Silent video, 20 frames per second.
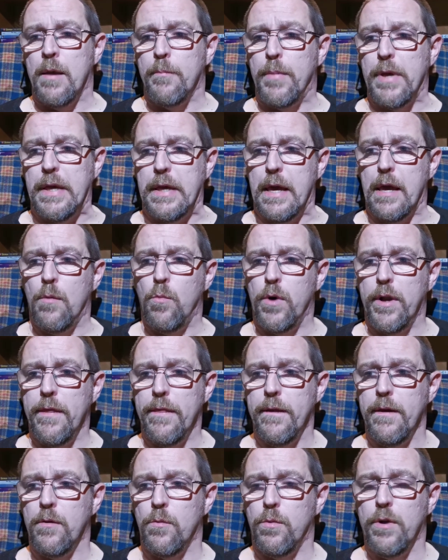But yeah, one of
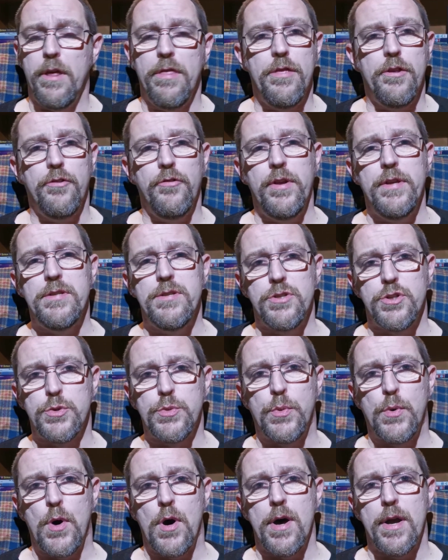the reasons
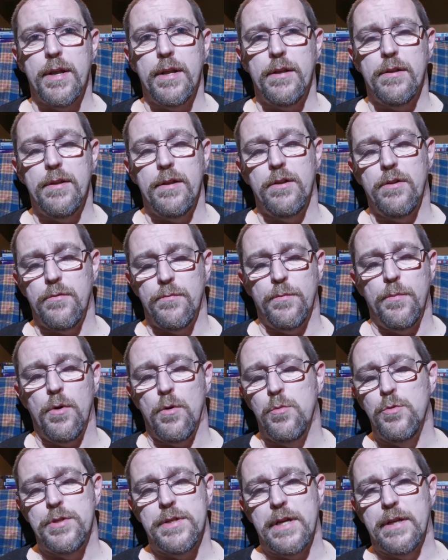why, and I, you know,
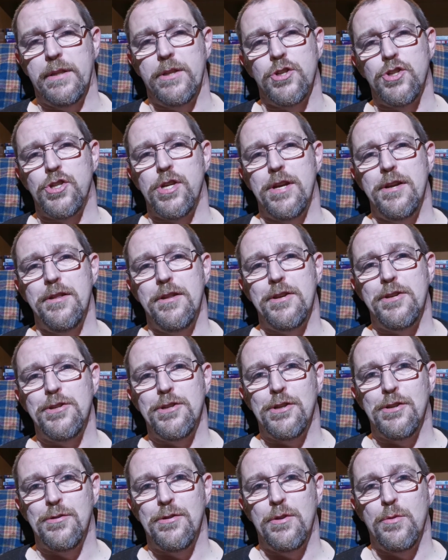always like to share
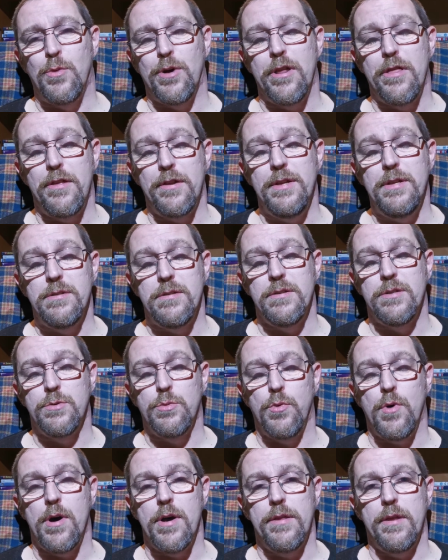this, you know, one of the reasons
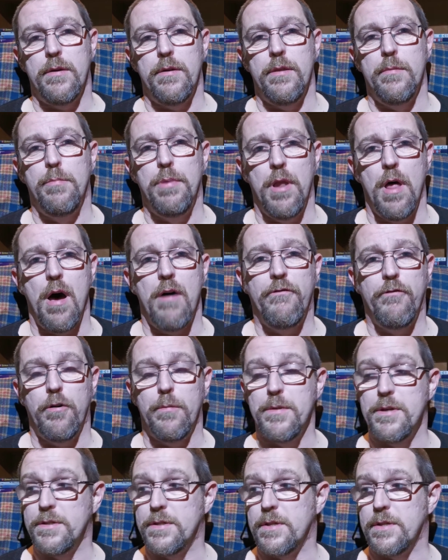why the
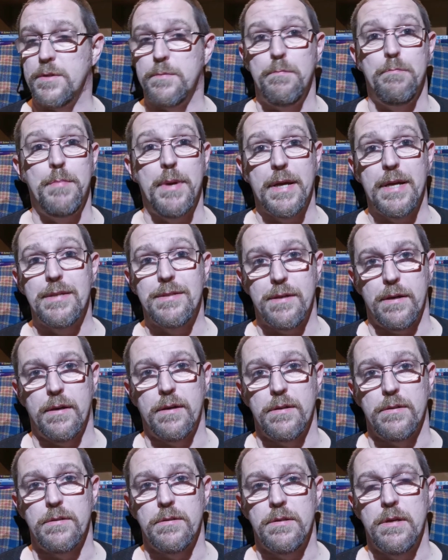platform is as big as it
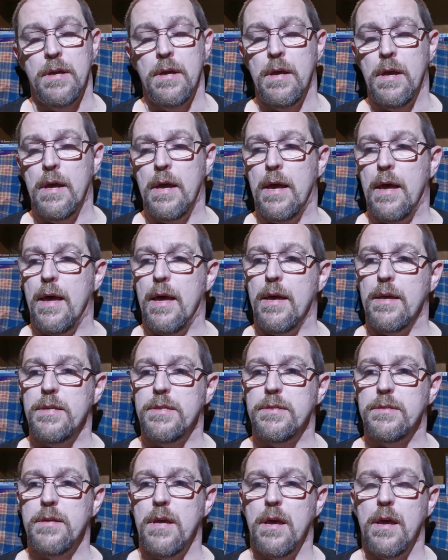is
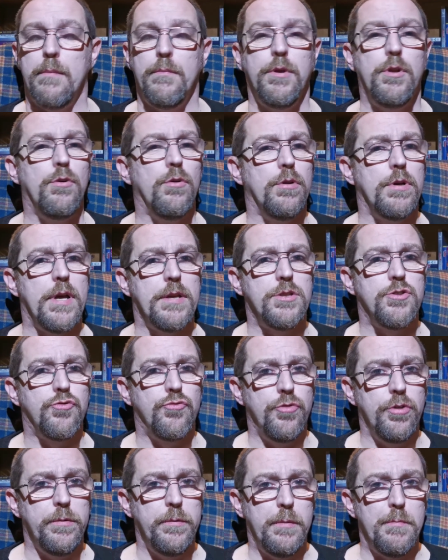you know, it's
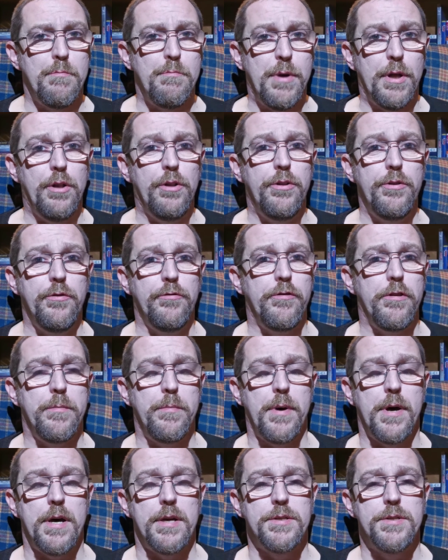really been building over the
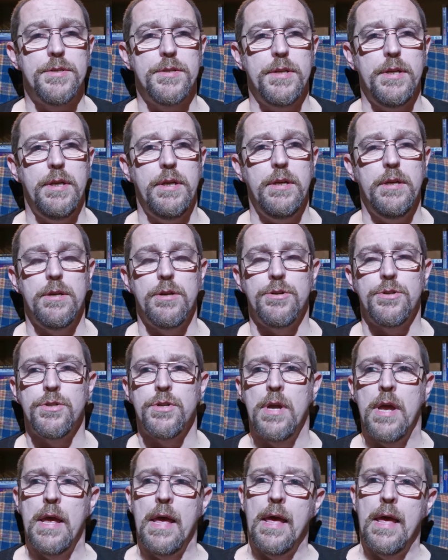past 3 years.
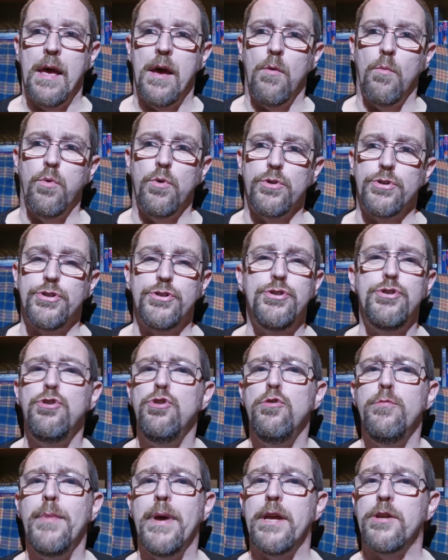Was
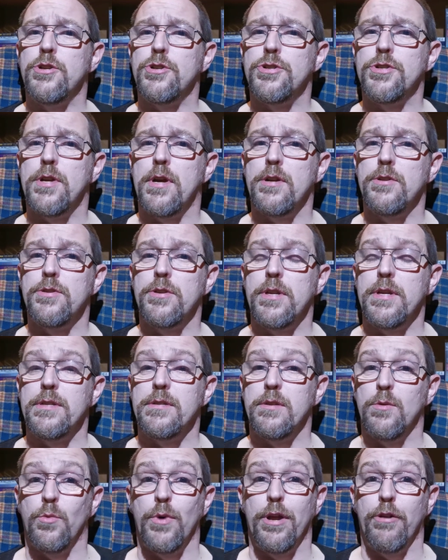2 major
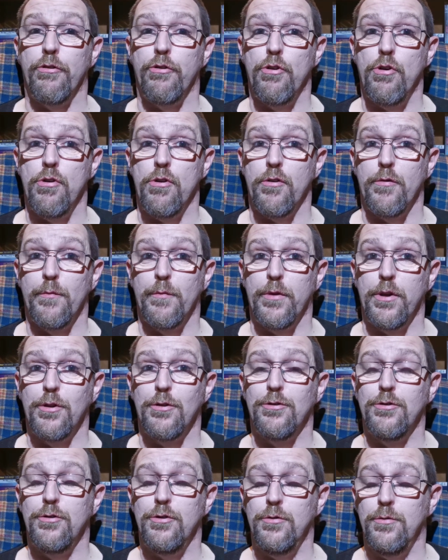surgeries that went wrong, you know,
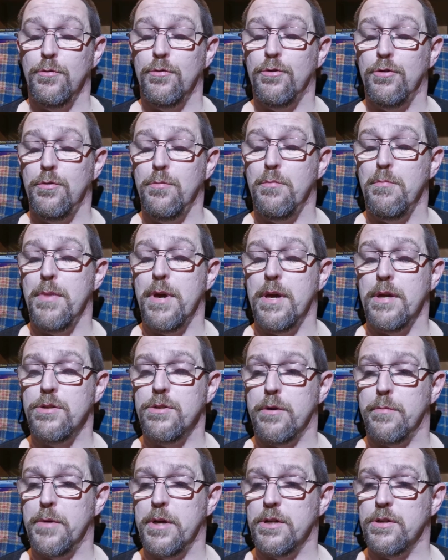two
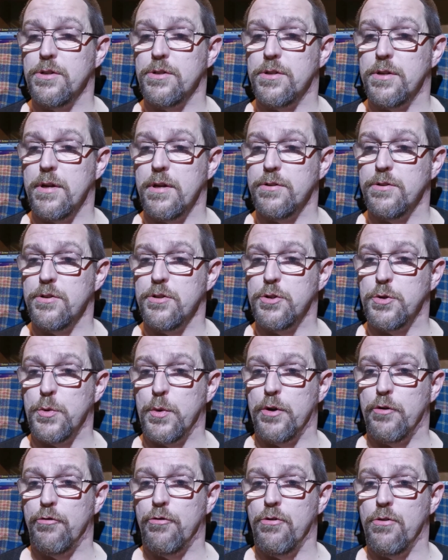major surgeries that
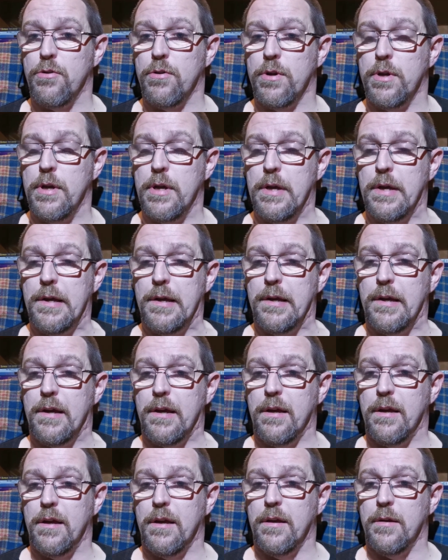went wrong.
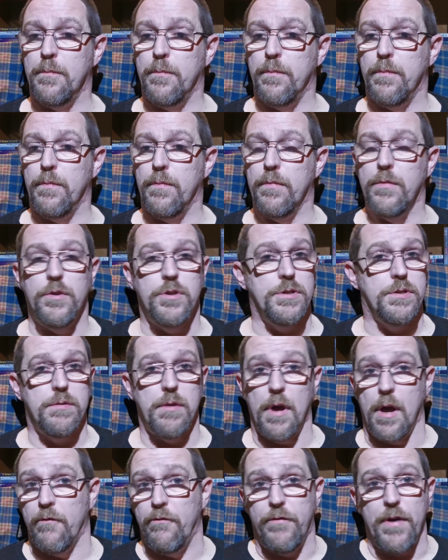
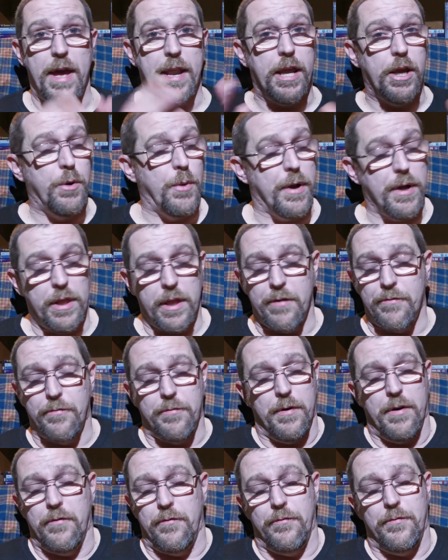Just very quickly,
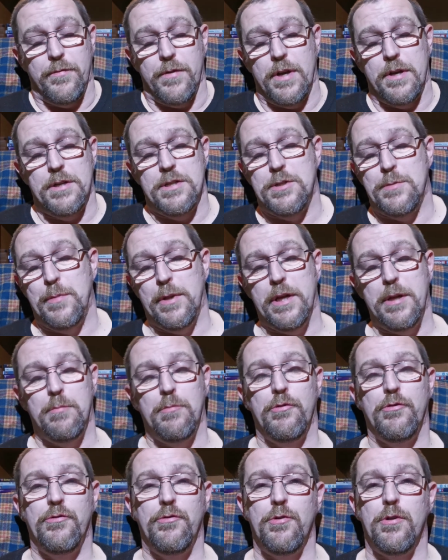I've explained
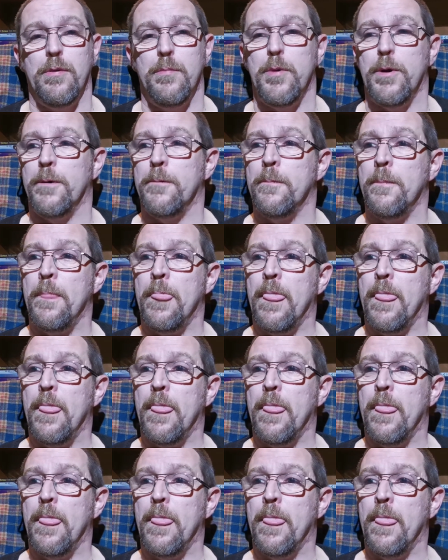before, but